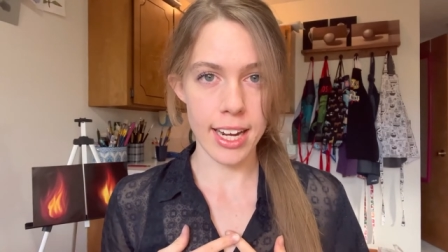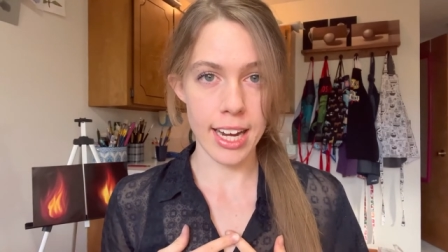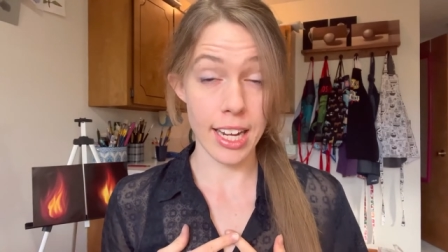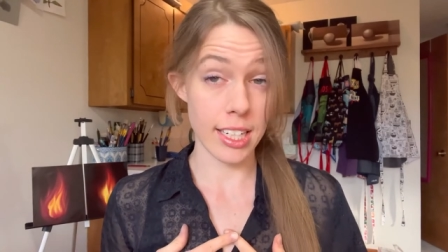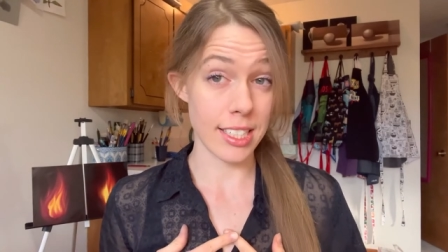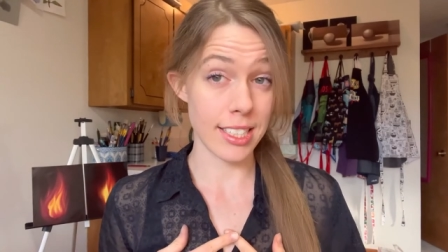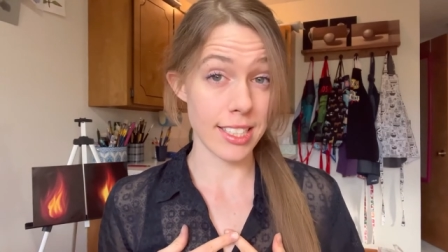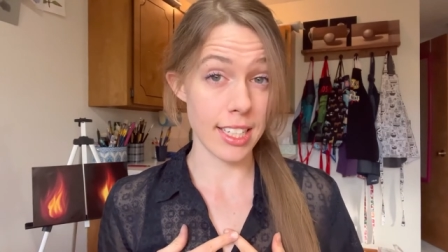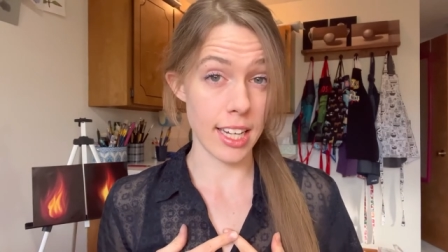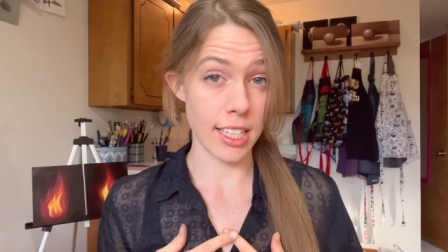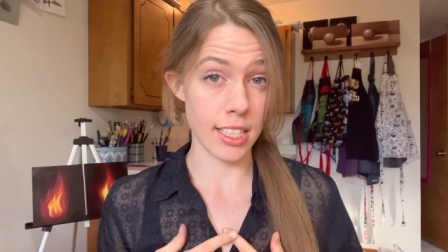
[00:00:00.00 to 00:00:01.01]
had
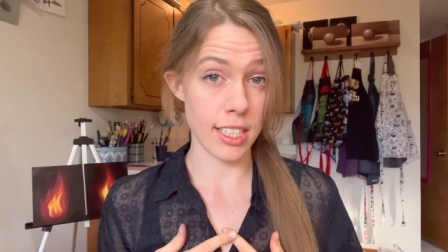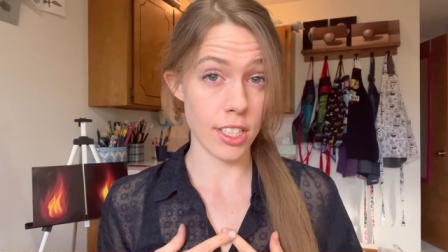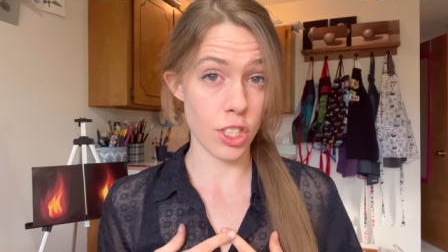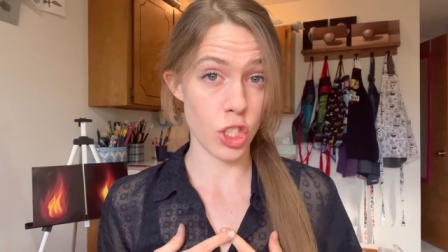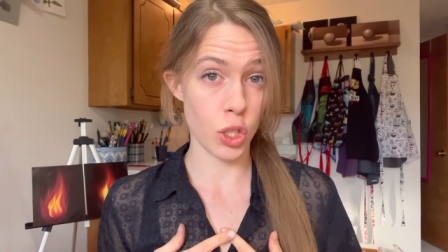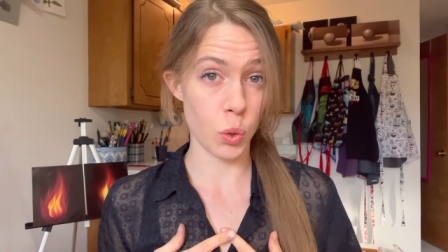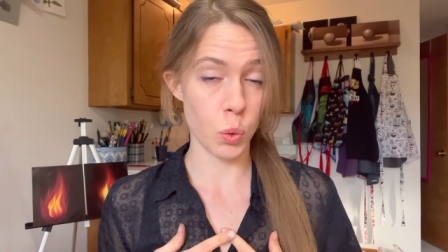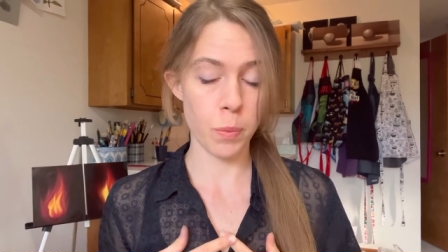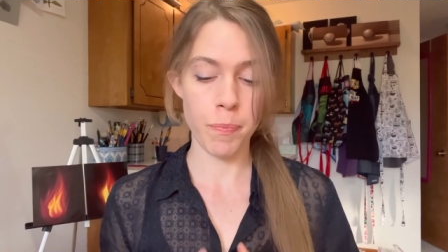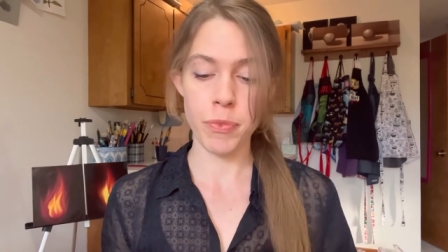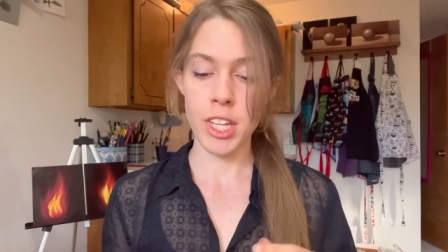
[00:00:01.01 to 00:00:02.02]
intended it to.